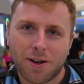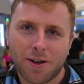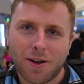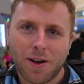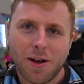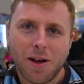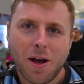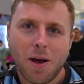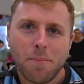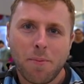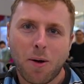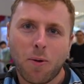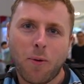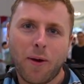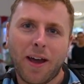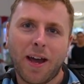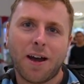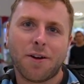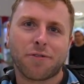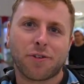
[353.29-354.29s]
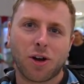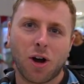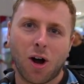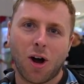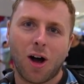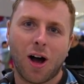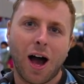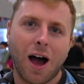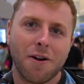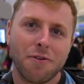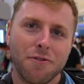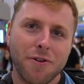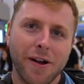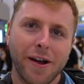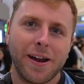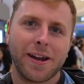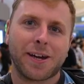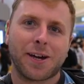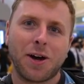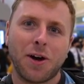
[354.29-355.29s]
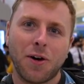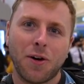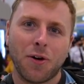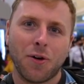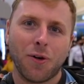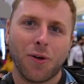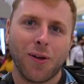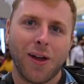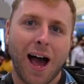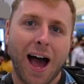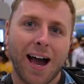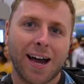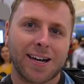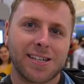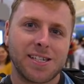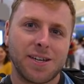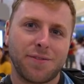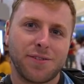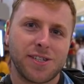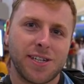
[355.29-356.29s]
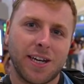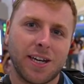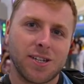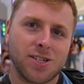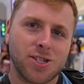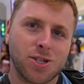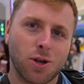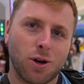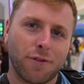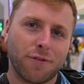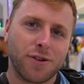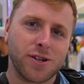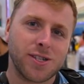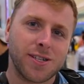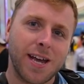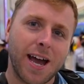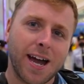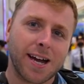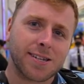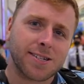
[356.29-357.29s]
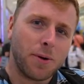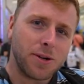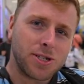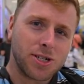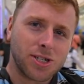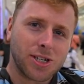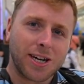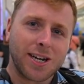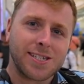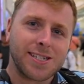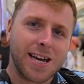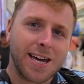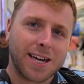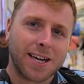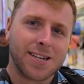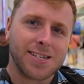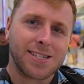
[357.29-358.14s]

do. But we have got a really cool activity in store for us next, which is going to take